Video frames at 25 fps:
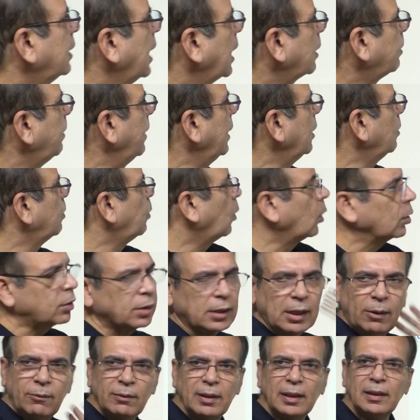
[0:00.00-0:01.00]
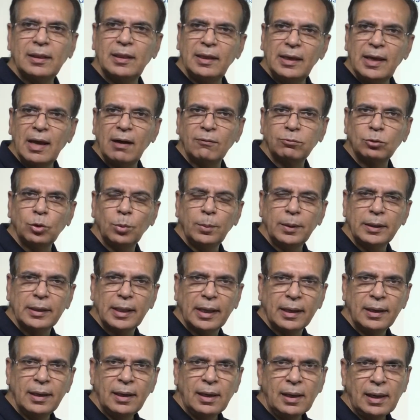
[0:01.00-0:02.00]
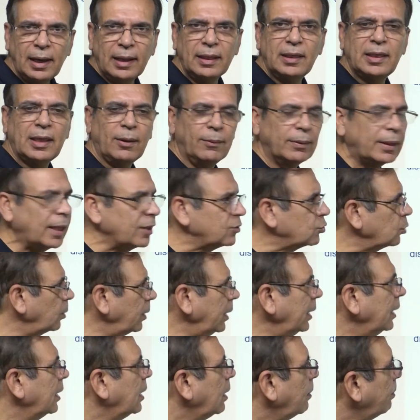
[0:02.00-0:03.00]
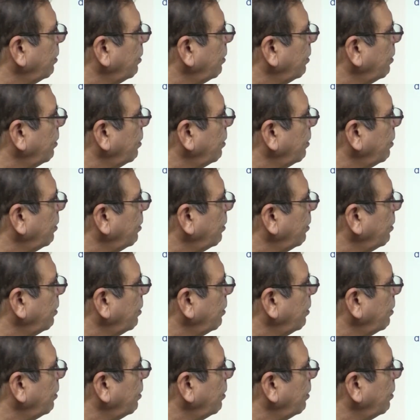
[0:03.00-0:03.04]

That means both 7 and 3 have to be there, and 7 has to be